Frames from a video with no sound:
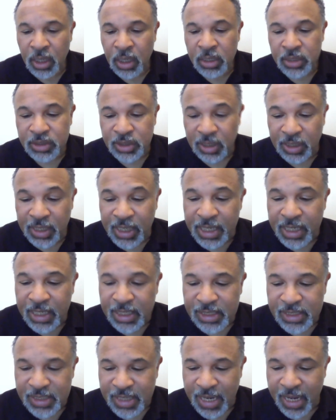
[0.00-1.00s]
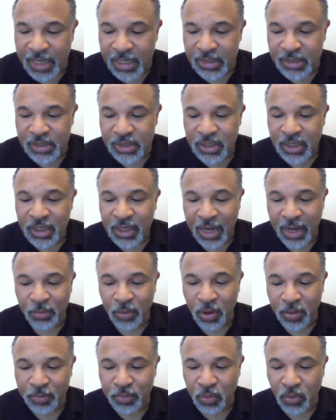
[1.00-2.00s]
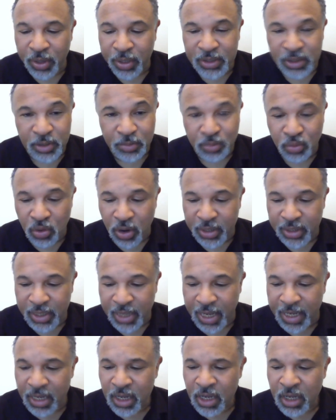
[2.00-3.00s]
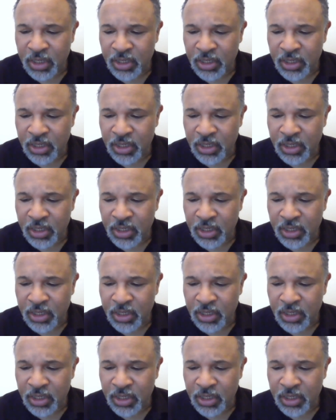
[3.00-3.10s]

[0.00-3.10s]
Selina says at one point to Poitier,